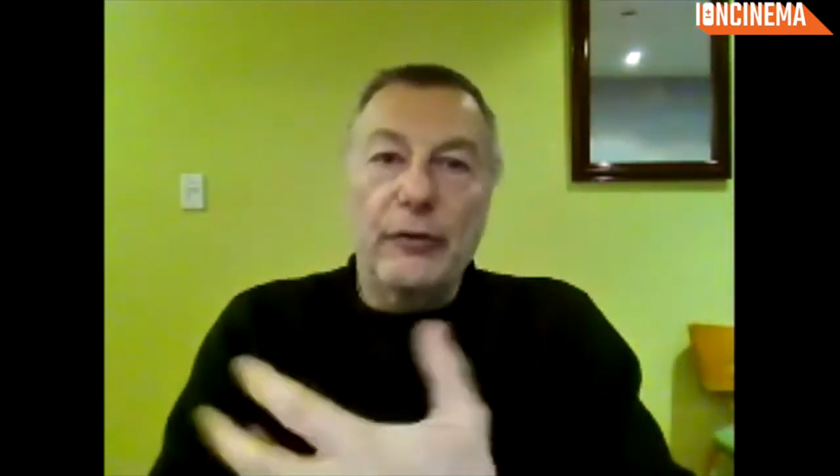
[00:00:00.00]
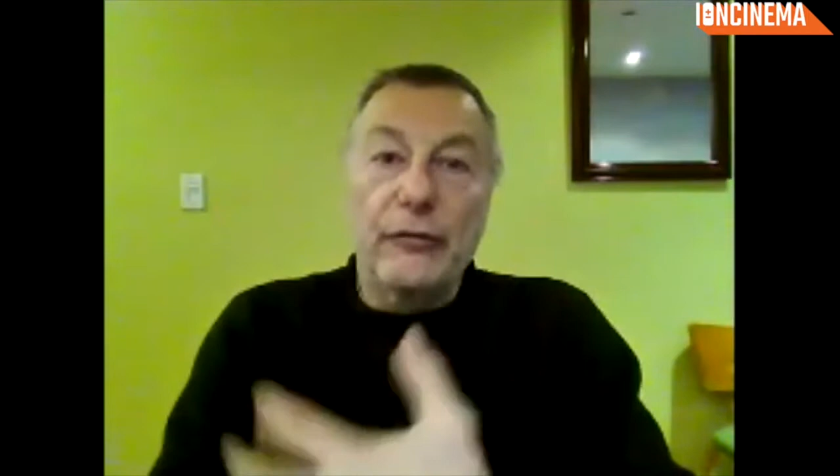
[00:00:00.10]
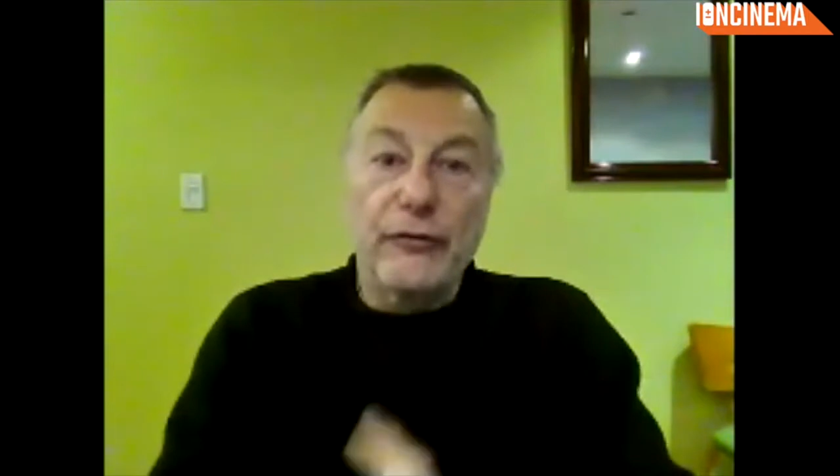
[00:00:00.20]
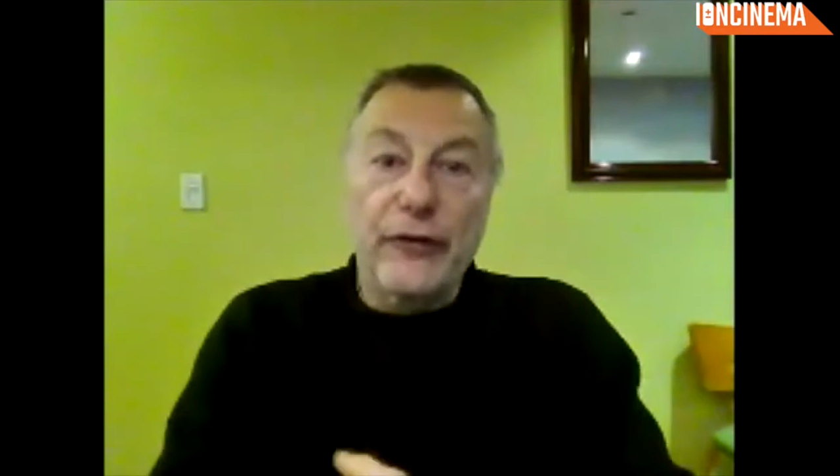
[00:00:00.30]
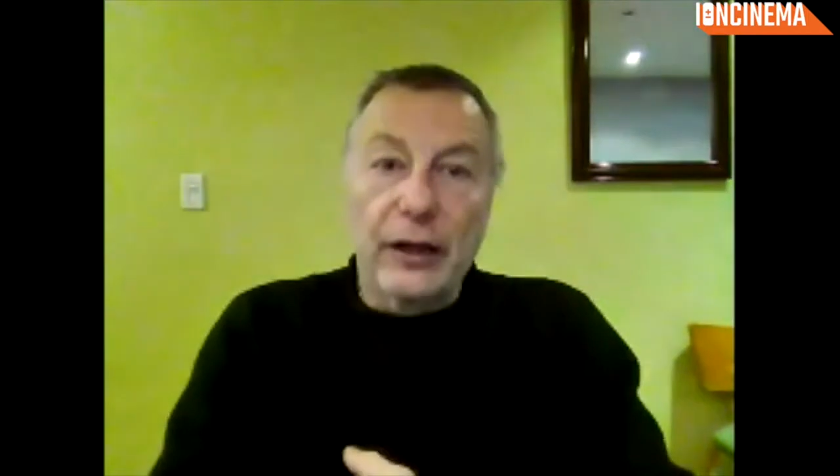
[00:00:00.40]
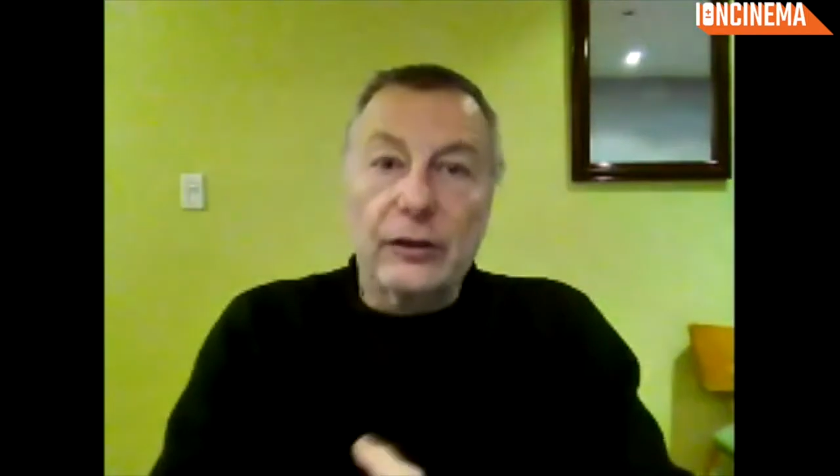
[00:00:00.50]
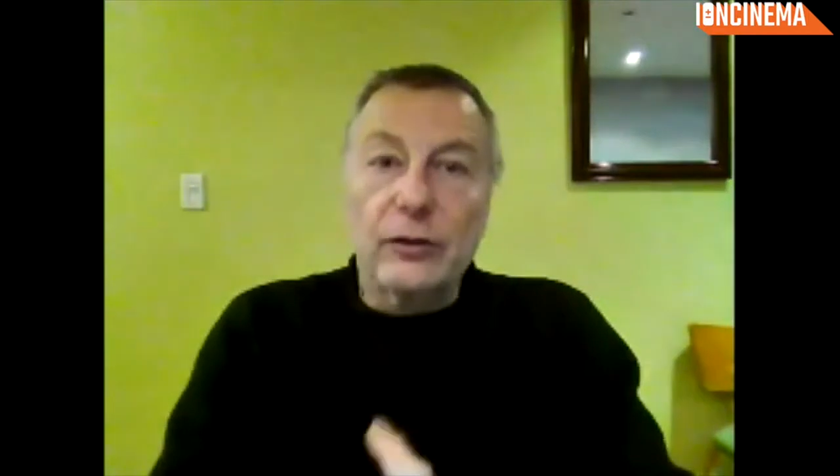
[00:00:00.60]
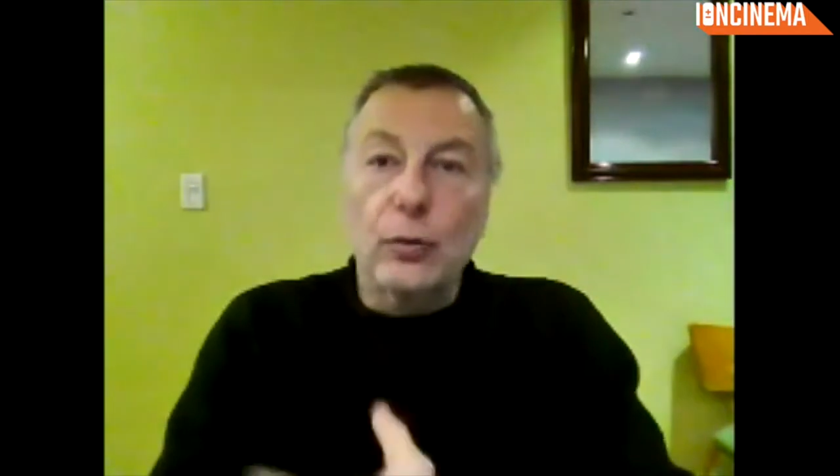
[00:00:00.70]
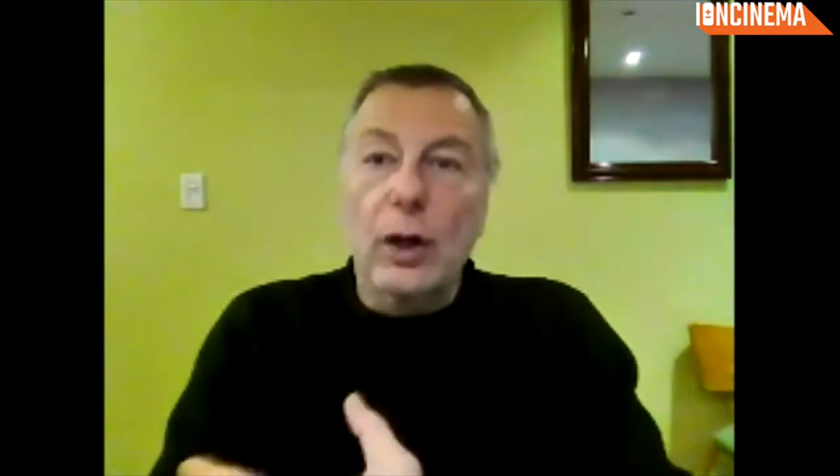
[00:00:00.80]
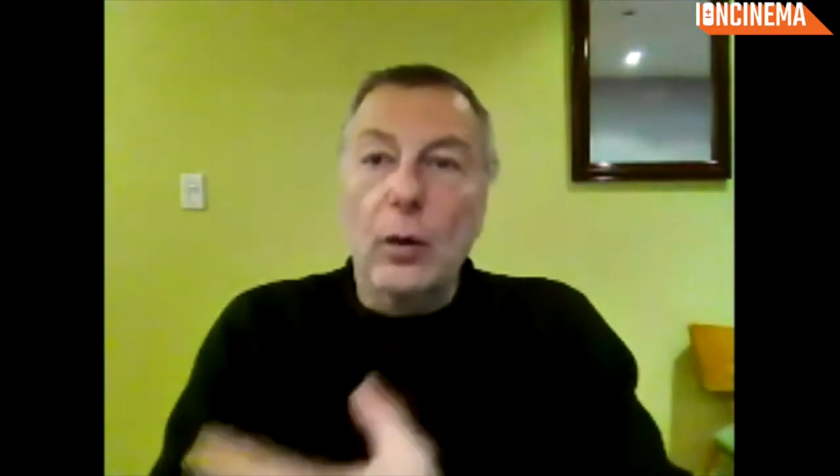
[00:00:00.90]

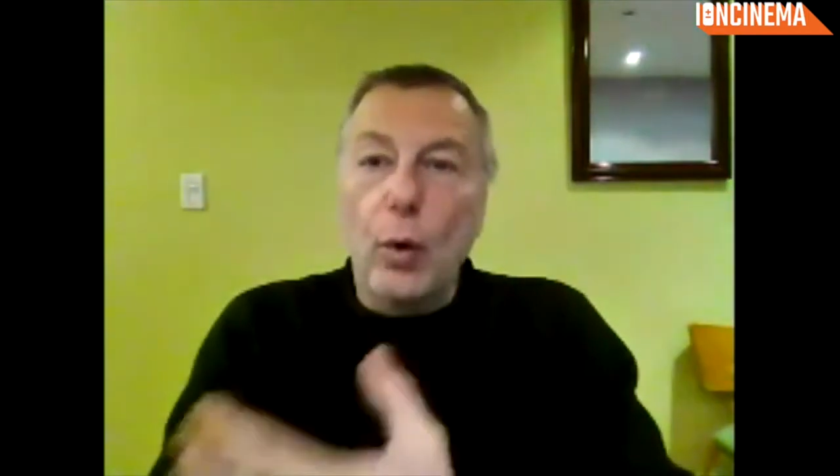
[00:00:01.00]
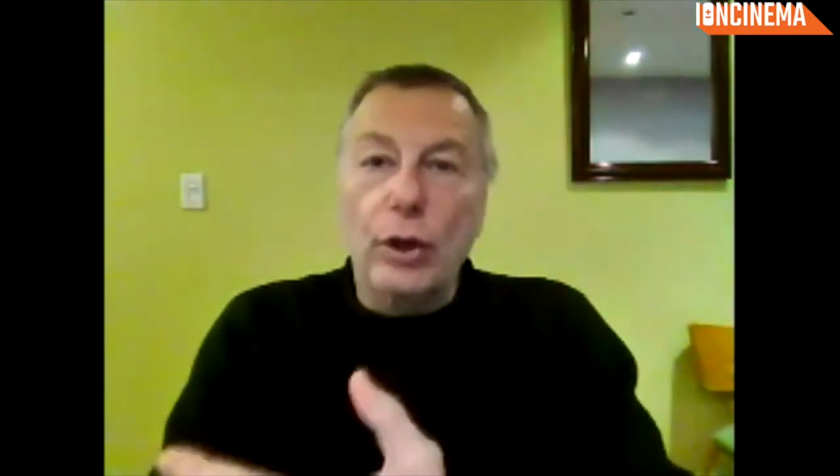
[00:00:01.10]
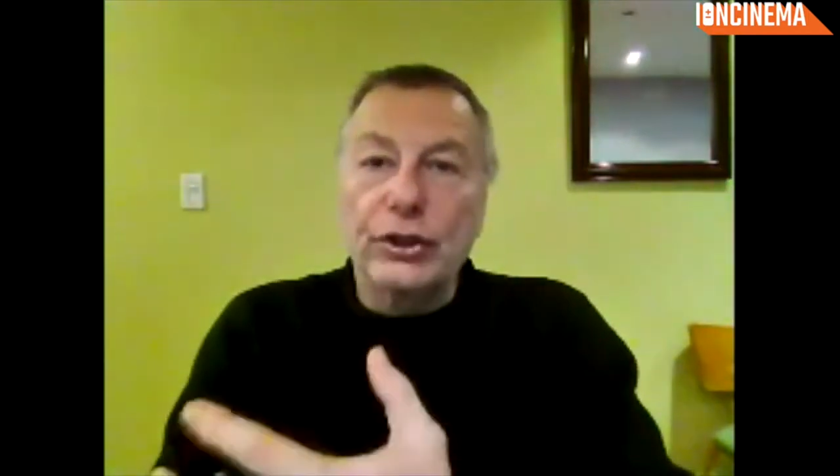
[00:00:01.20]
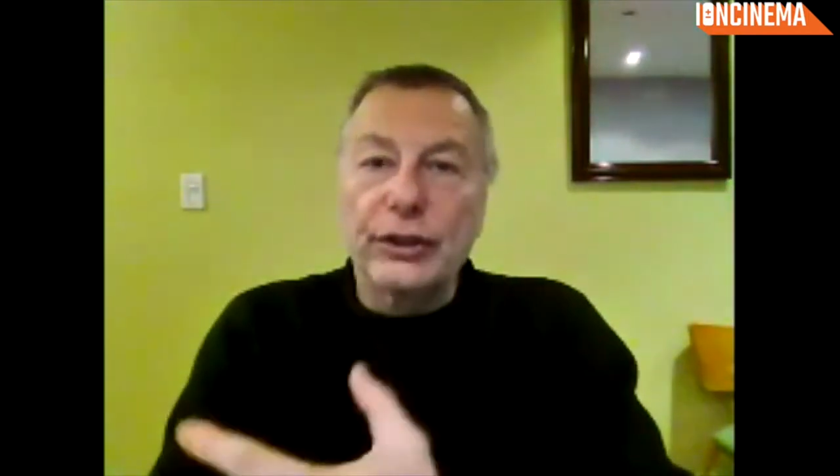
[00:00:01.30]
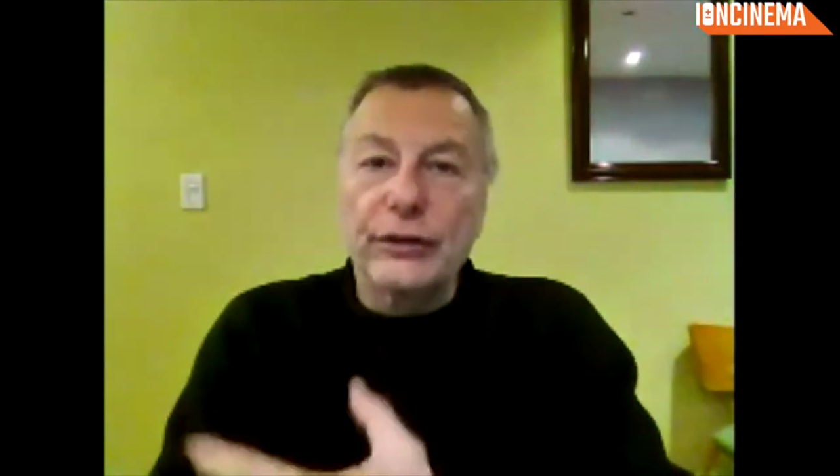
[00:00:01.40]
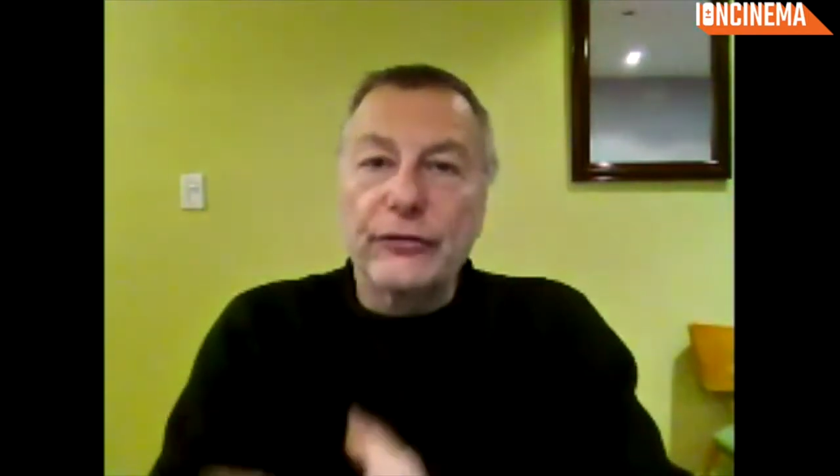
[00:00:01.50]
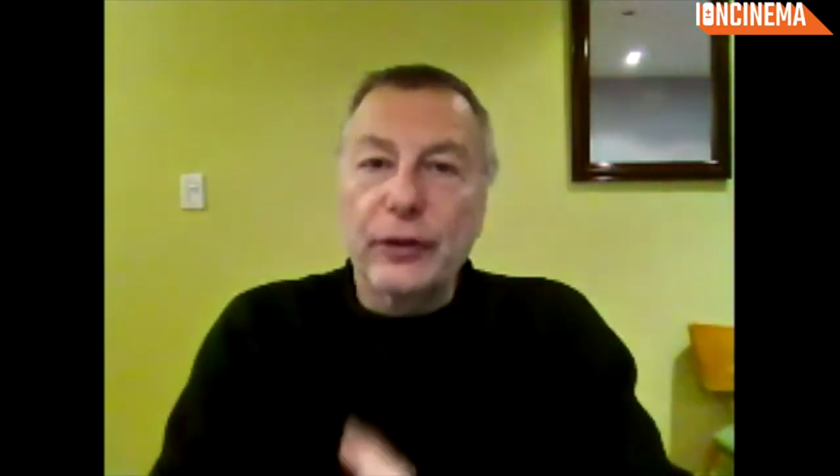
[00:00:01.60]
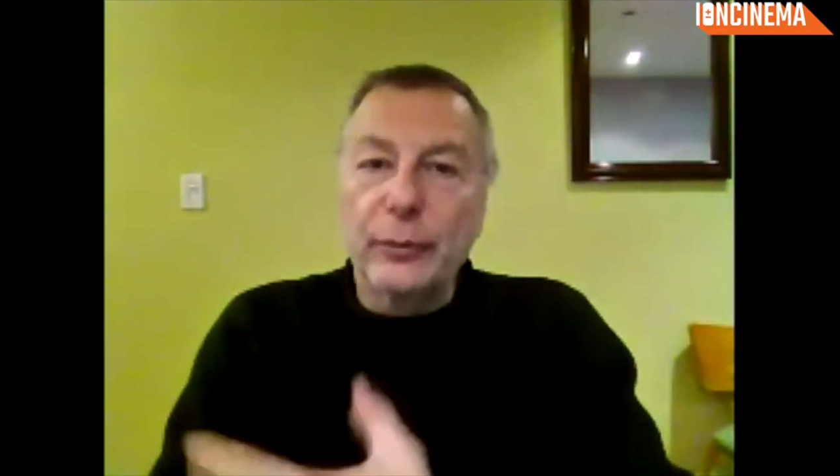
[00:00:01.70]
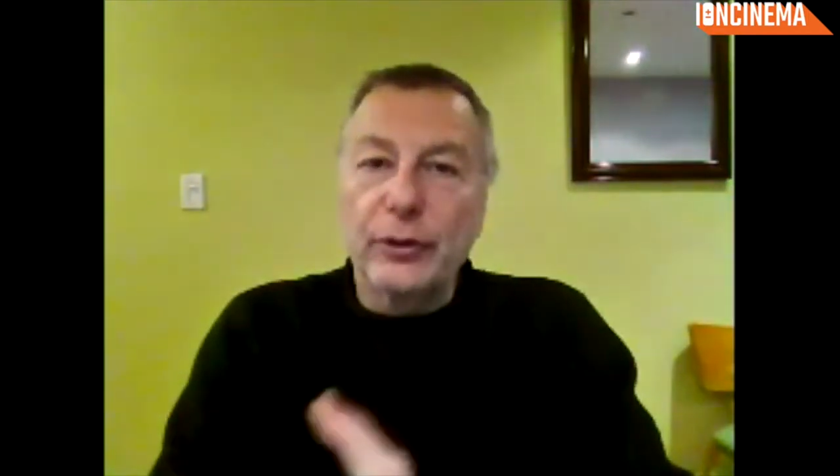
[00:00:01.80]
felt while watching the film.